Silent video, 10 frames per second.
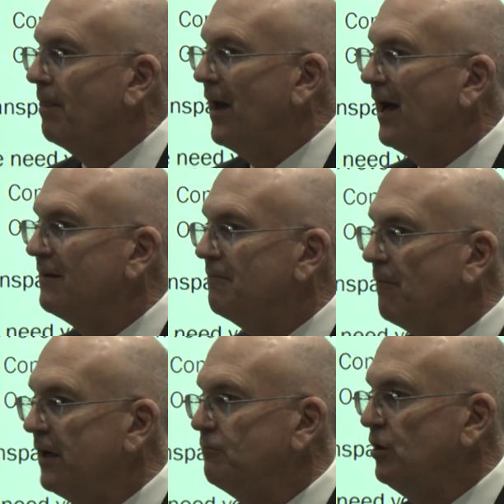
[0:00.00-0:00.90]
That
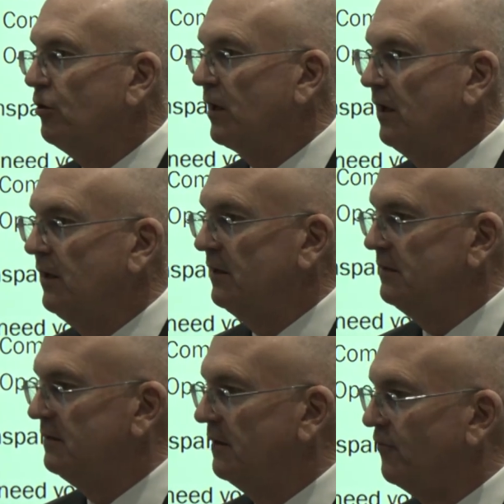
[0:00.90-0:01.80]
might be okay
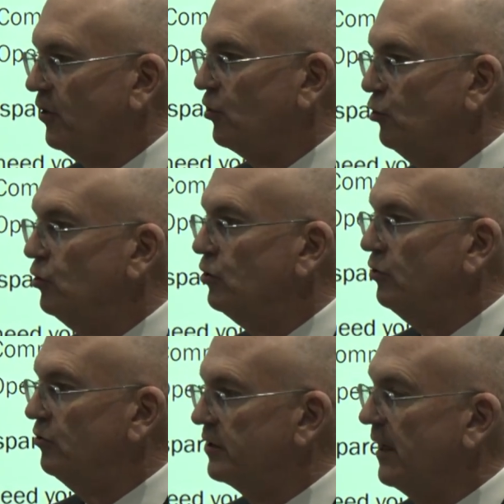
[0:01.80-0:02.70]
for Google,
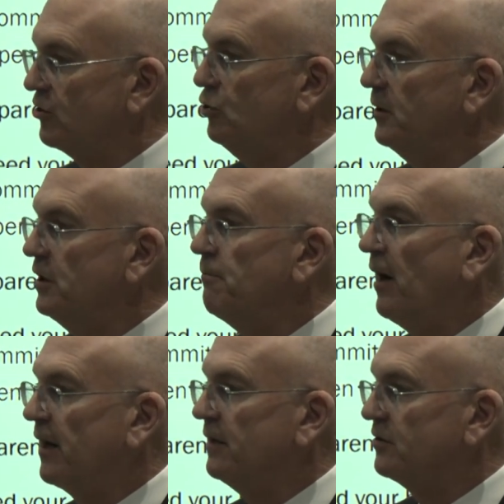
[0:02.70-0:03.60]
who's got super deep
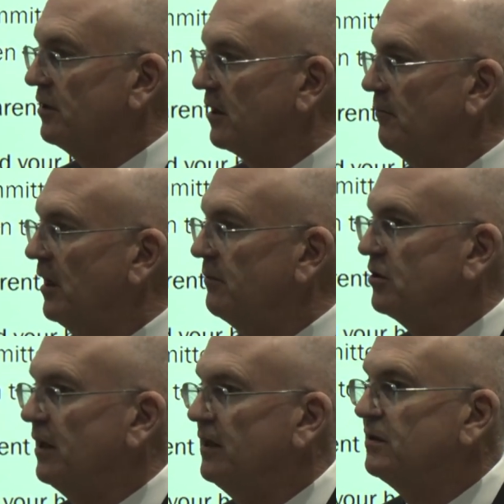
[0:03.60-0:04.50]
pockets and can make
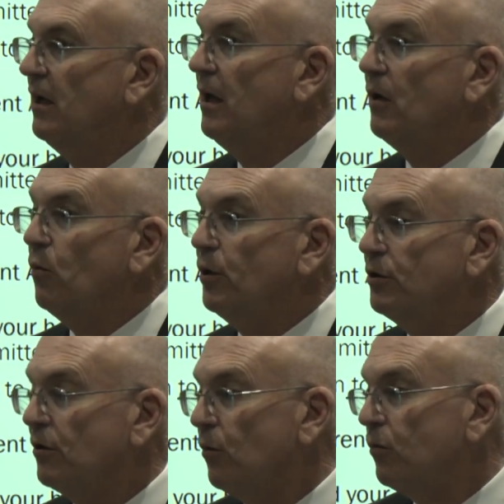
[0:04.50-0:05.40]
mistakes. When
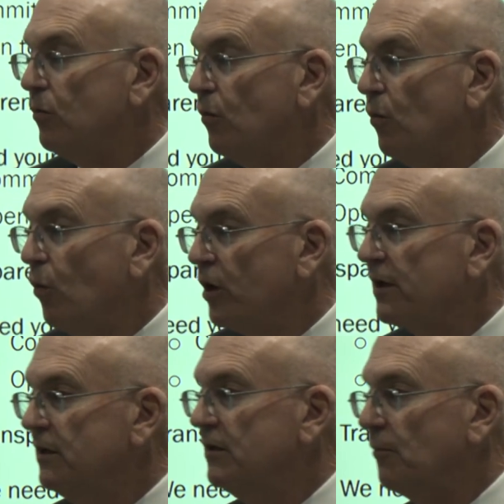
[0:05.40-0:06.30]
you're
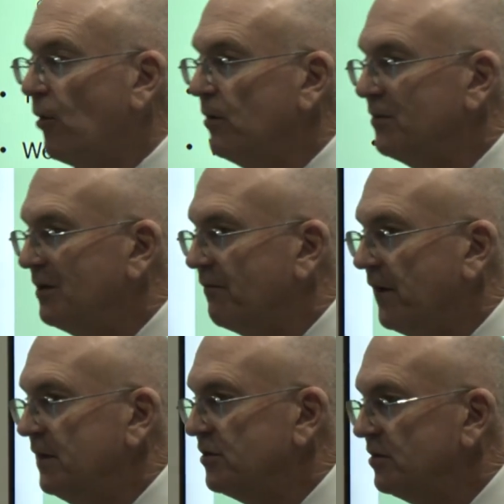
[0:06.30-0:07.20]
working in Department of
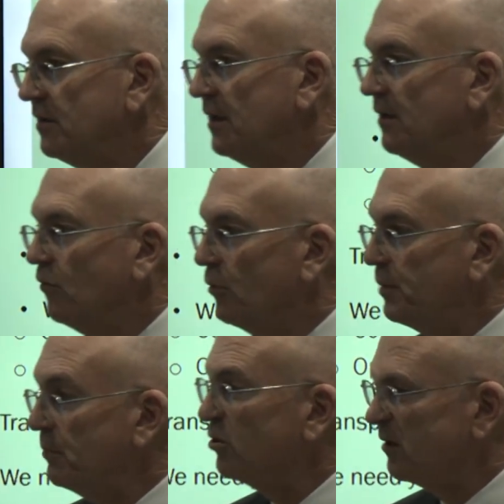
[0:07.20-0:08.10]
Defense, where
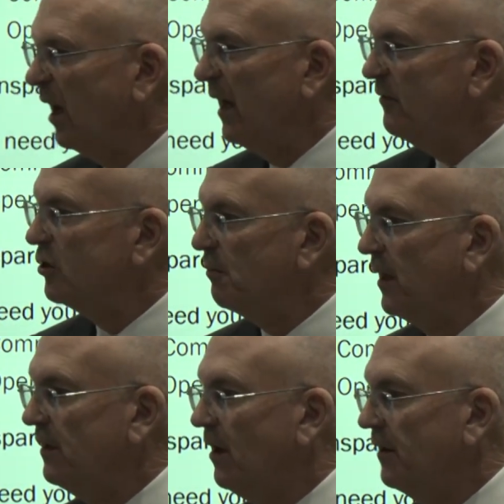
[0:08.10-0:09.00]
people's lives
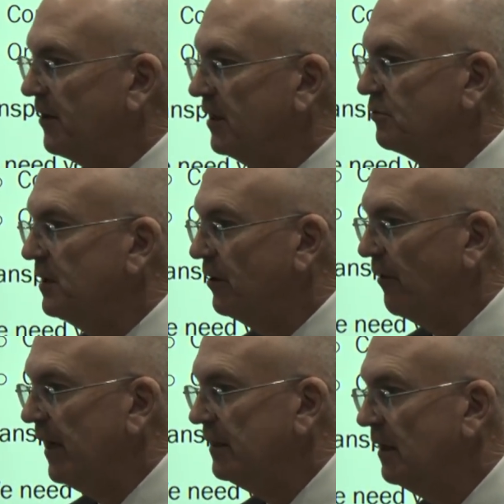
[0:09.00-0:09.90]
depend on things being
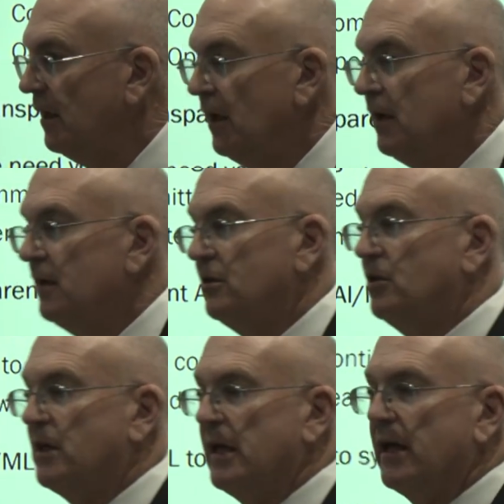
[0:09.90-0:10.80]
right,
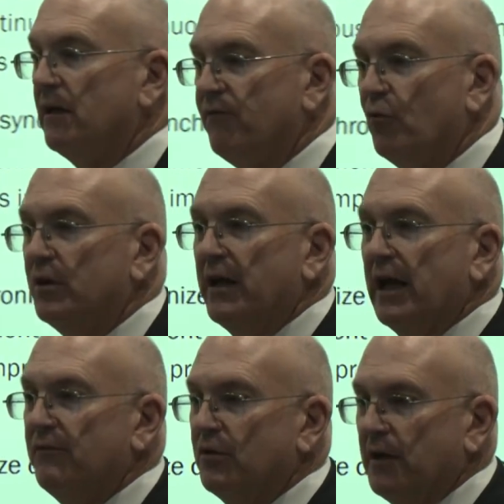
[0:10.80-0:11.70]
you can't afford to
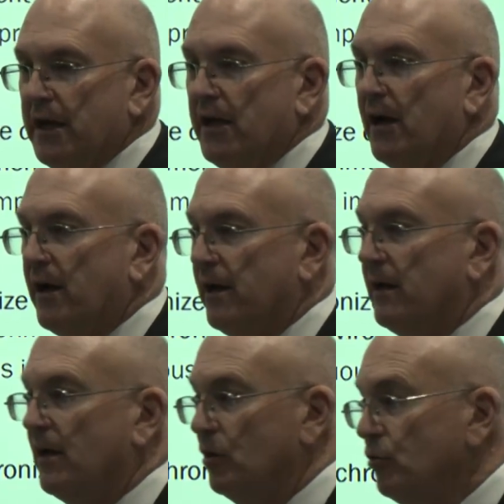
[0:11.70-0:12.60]
have your AI
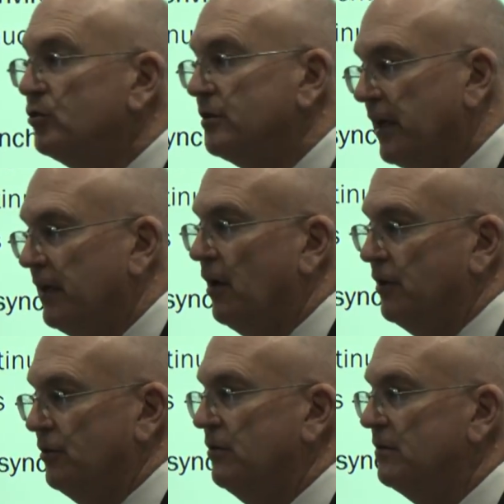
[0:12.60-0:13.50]
hallucinate
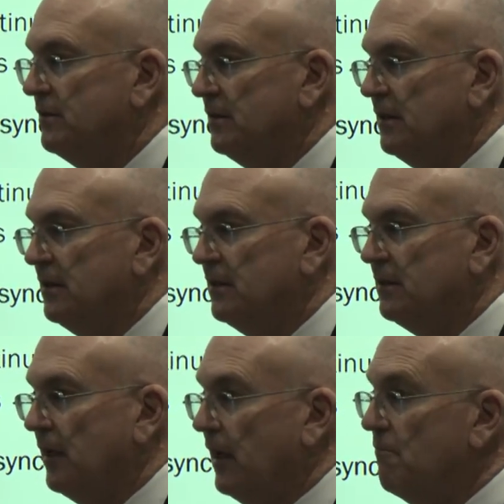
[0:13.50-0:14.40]
on you
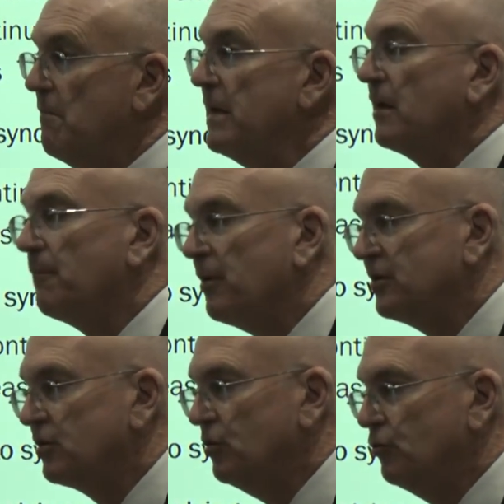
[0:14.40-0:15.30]
and make up a
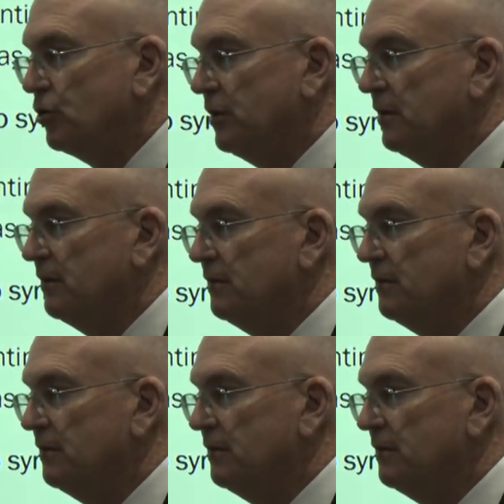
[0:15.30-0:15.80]
solution.